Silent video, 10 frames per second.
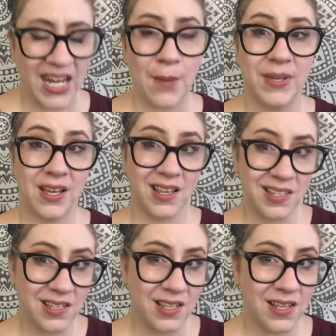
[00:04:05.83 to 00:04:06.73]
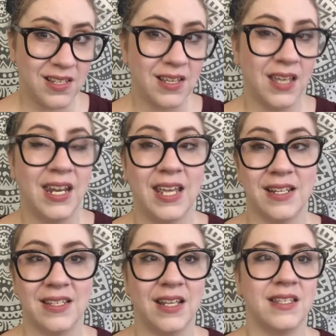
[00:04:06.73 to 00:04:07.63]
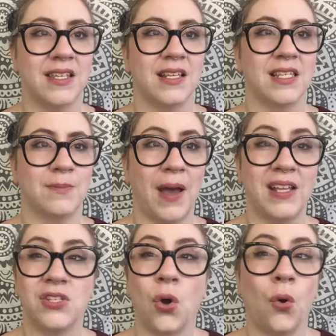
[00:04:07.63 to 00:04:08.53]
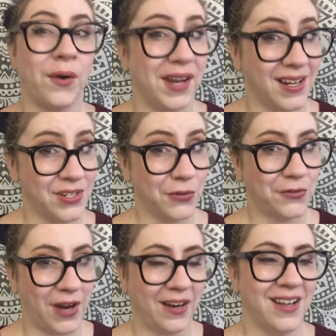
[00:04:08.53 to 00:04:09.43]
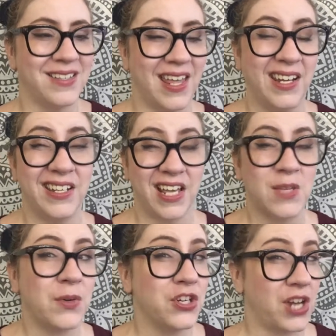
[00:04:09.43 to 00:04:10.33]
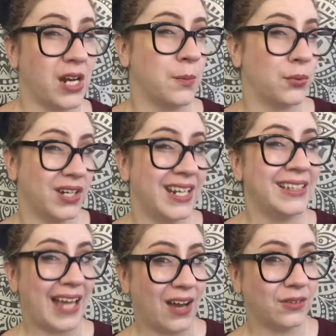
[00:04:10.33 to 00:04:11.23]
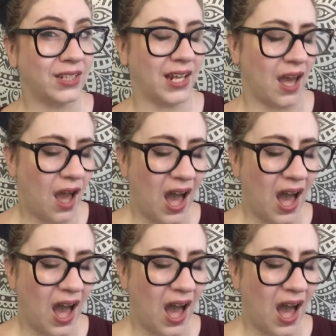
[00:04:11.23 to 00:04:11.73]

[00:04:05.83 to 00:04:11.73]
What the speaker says: Now, because this is an incense-y, spiced oriental fragrance and it does project pretty loudly,